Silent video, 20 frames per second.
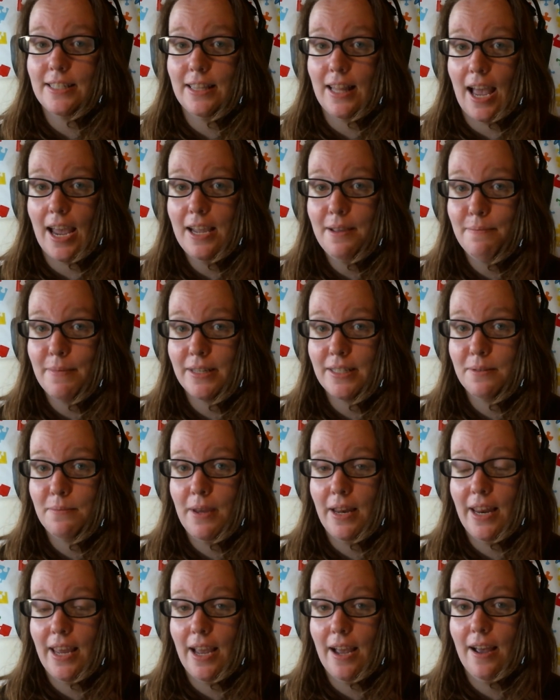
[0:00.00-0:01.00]
like mixed
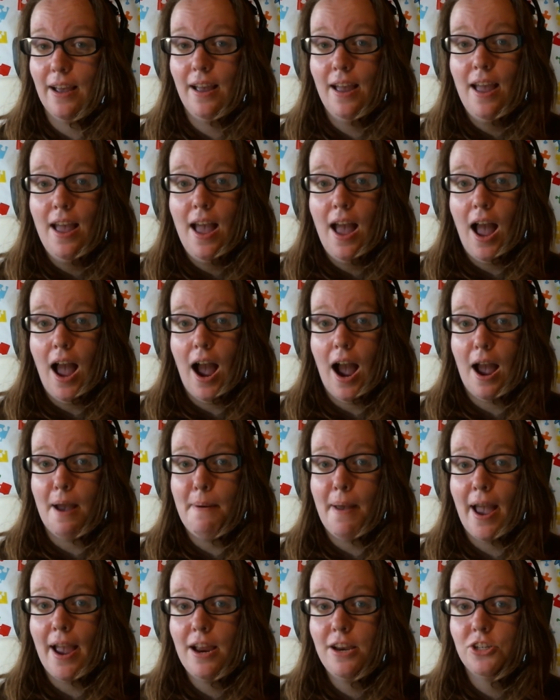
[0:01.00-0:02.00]
media, I'm
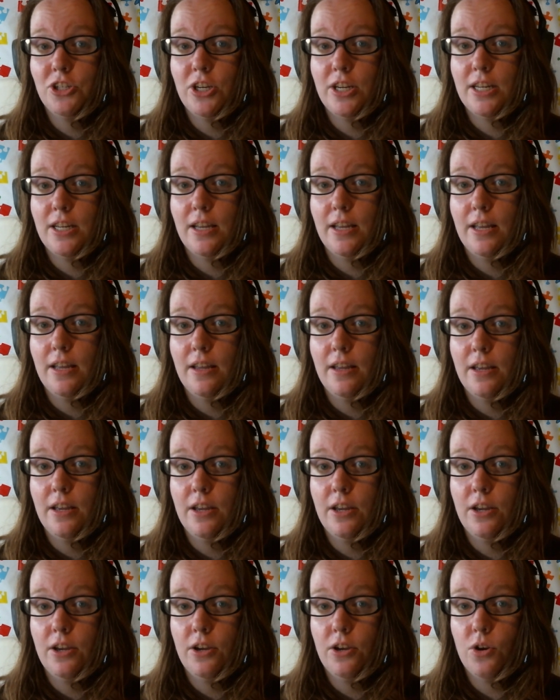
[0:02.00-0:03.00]
actually
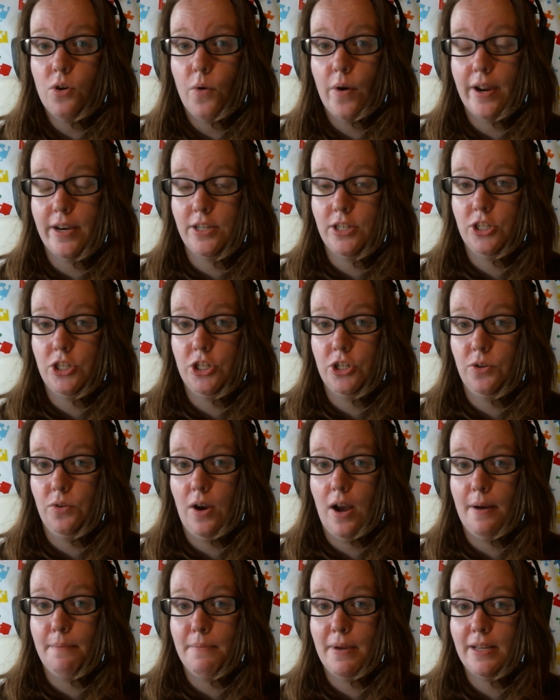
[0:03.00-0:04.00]
going to do
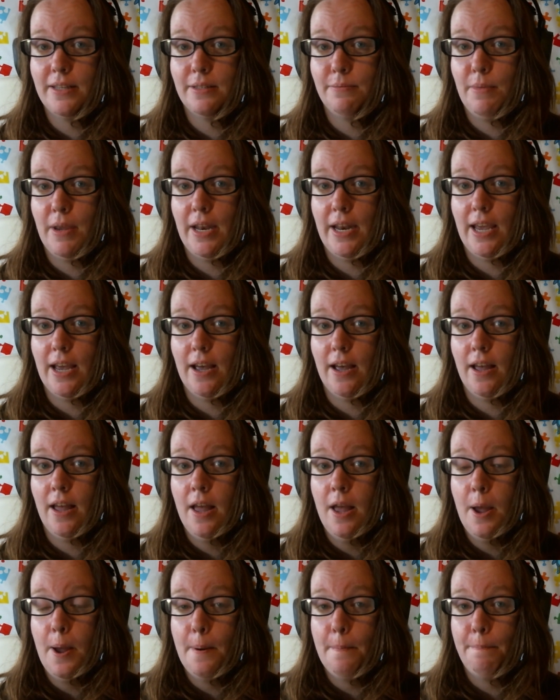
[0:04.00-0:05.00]
a mixed media
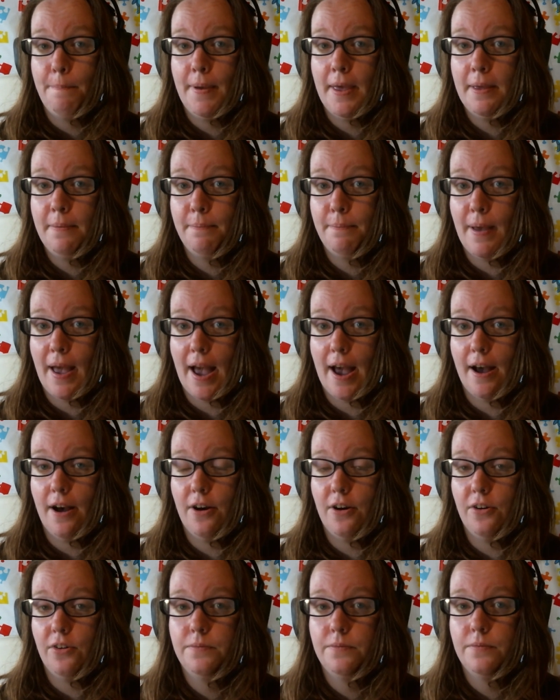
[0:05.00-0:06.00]
pen
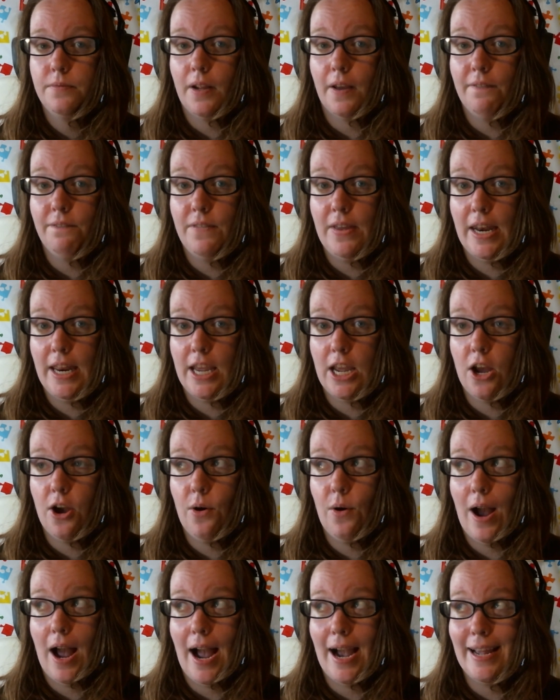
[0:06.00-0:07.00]
pal
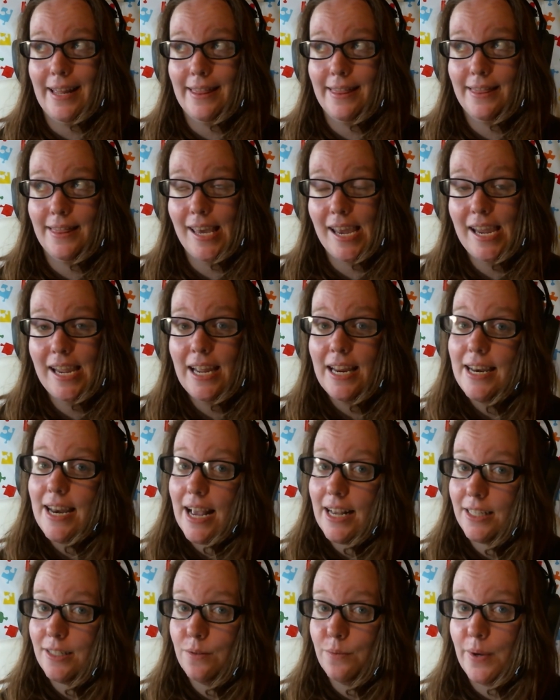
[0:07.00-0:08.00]
video, I think
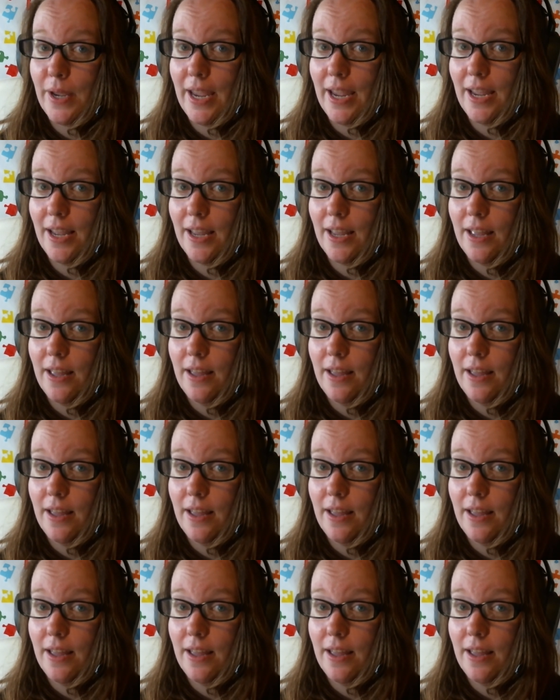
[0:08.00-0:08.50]
next week.